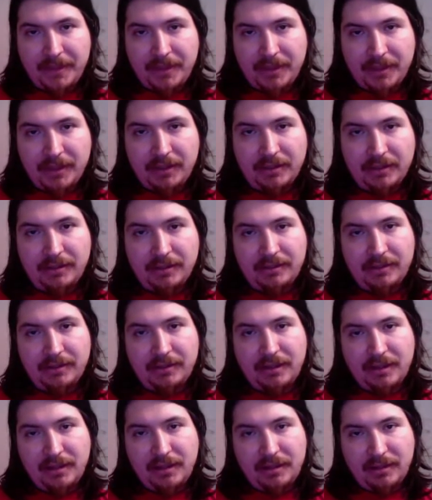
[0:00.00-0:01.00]
That is,
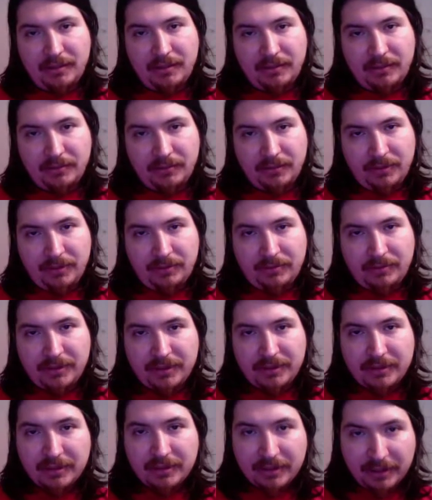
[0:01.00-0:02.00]
what
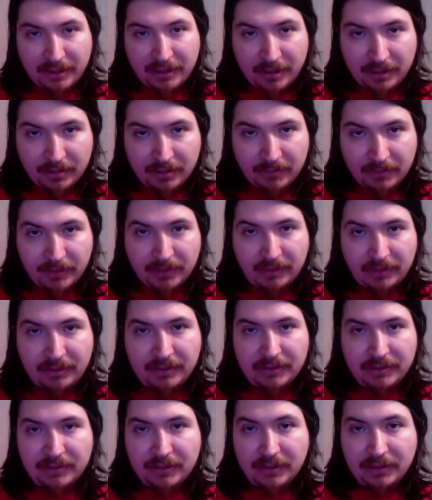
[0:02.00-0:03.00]
increases an economy
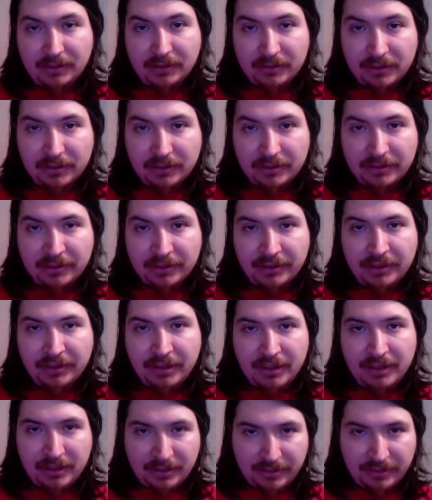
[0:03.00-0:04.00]
is technology
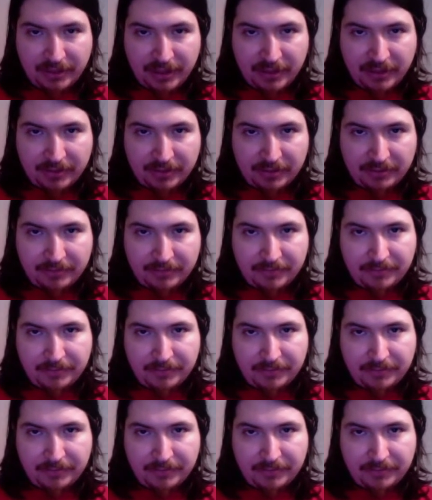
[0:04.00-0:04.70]
and education.